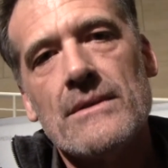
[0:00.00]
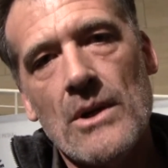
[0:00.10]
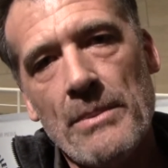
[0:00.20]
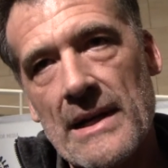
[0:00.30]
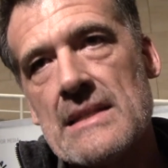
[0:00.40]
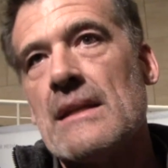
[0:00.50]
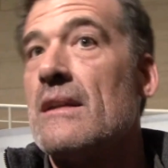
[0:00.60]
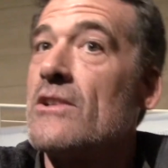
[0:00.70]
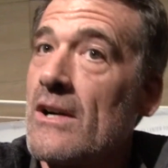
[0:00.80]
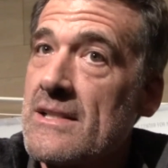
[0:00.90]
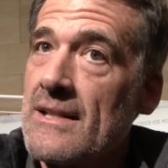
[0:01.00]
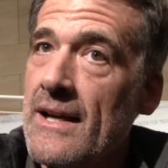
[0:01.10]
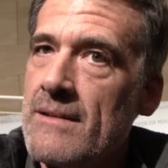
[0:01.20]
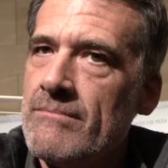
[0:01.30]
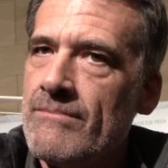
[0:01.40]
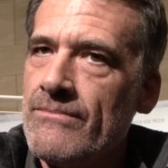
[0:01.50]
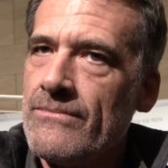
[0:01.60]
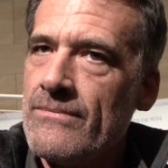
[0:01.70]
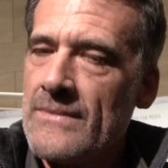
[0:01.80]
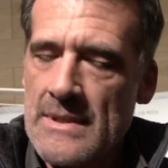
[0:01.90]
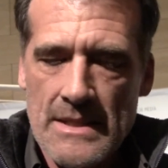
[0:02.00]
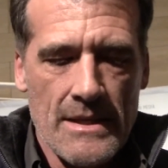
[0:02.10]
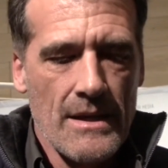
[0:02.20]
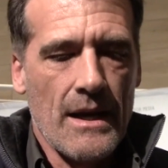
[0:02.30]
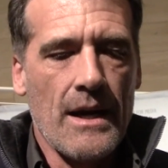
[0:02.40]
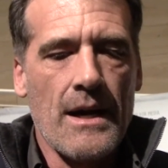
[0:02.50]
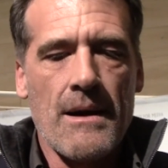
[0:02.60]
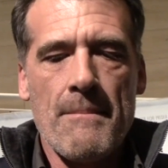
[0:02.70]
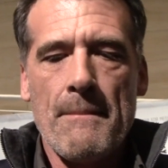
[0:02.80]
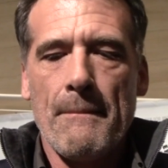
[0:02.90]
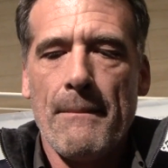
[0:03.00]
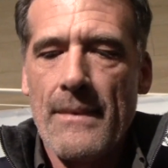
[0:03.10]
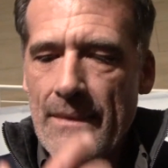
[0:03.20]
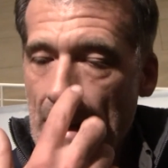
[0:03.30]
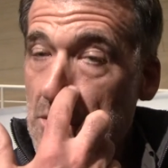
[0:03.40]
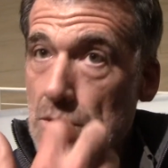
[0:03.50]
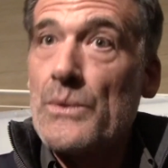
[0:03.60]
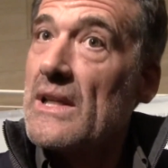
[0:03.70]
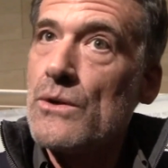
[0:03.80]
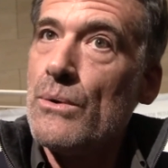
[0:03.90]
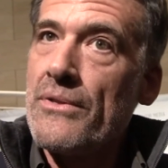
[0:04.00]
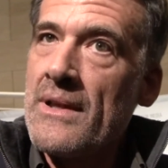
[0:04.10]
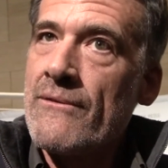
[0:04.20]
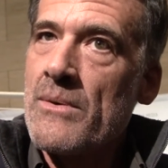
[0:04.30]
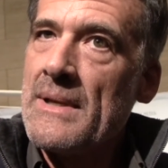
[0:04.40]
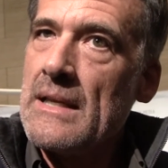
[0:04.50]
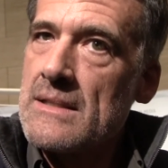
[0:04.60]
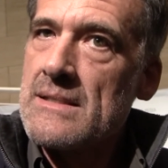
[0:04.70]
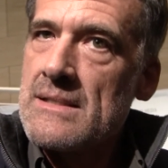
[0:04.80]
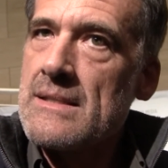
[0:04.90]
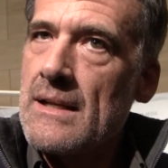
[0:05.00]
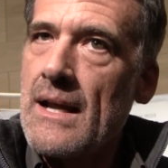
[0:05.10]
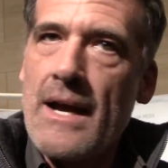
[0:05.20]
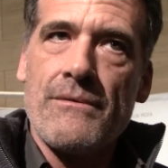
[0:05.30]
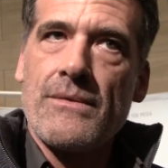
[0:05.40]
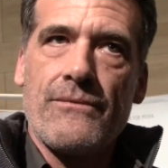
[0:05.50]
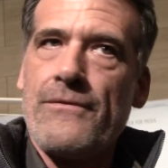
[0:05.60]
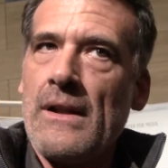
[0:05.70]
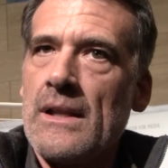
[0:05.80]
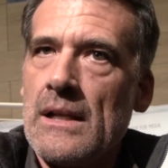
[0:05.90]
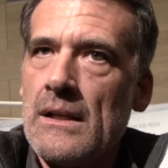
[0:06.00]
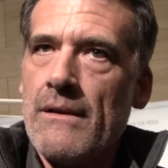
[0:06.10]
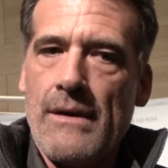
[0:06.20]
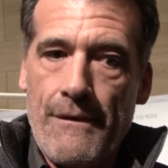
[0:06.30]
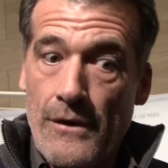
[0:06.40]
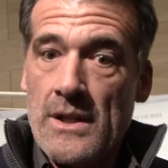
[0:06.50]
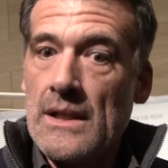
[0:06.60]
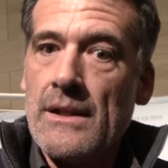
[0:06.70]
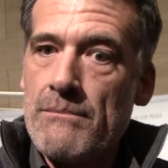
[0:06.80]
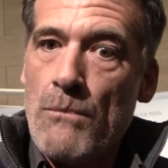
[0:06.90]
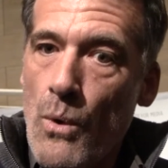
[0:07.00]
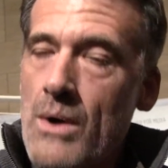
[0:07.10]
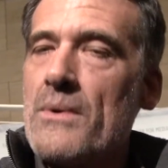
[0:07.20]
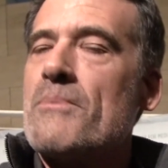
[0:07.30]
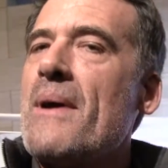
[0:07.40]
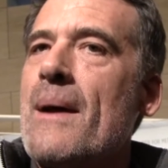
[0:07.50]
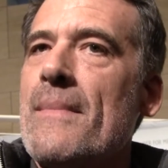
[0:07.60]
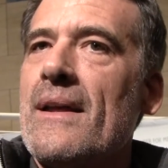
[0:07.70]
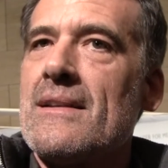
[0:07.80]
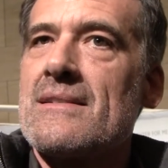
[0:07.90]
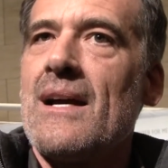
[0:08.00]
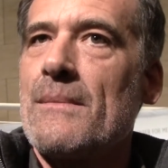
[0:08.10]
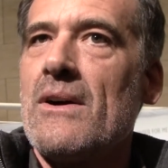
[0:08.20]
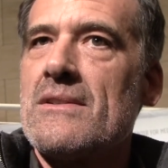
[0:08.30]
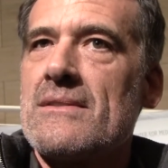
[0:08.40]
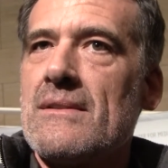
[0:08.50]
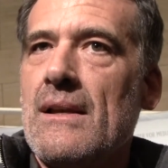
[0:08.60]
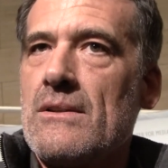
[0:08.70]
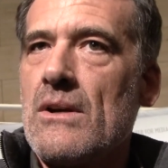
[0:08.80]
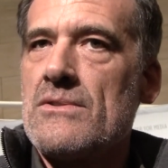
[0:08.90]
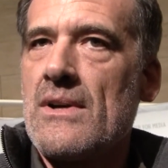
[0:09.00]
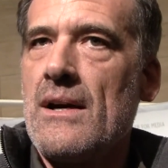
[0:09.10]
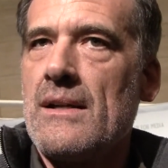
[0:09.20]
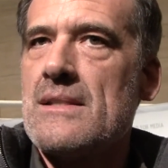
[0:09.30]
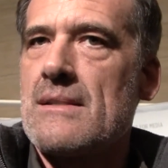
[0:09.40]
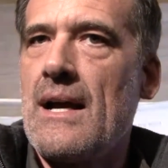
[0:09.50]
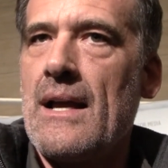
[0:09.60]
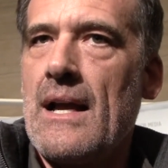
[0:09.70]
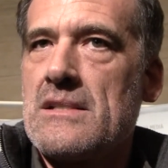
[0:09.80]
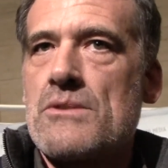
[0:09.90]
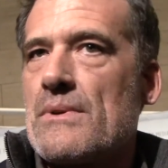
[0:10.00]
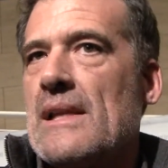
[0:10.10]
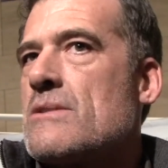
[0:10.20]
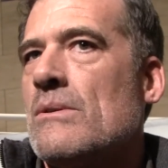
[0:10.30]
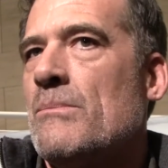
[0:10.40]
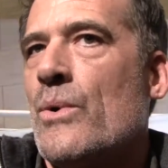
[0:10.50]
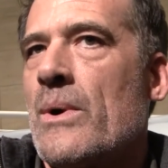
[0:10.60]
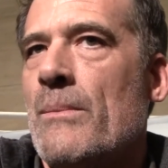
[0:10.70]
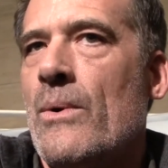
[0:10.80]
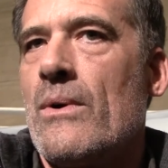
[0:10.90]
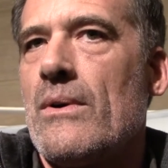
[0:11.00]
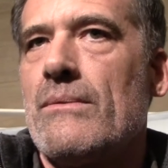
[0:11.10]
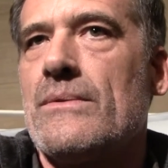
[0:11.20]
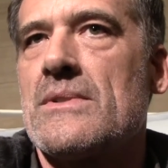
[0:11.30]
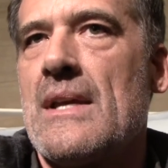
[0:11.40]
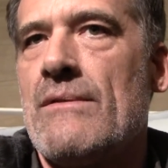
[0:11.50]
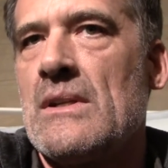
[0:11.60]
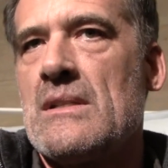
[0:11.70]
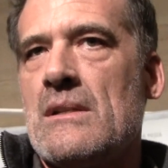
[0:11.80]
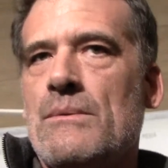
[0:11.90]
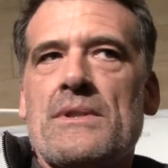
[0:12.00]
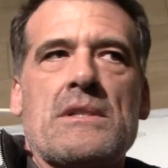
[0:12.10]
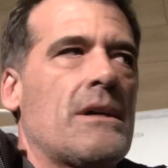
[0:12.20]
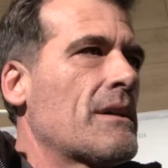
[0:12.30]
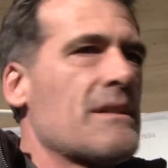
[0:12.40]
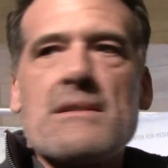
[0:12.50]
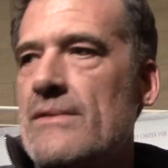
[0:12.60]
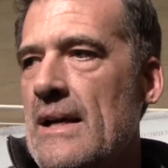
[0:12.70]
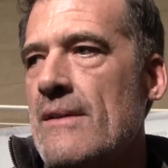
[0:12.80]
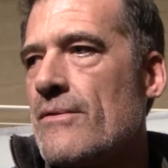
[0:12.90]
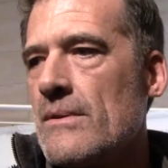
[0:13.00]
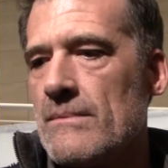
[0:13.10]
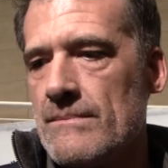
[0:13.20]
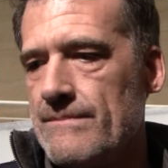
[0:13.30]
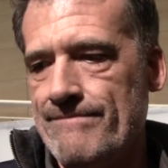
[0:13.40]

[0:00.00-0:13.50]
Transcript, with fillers: no pun intended, dark side, that was a really cool thing for me. And since then, I've fallen in love more with Batman as time goes on. I just relate to him more and more. He's having to deal with the darkness of life and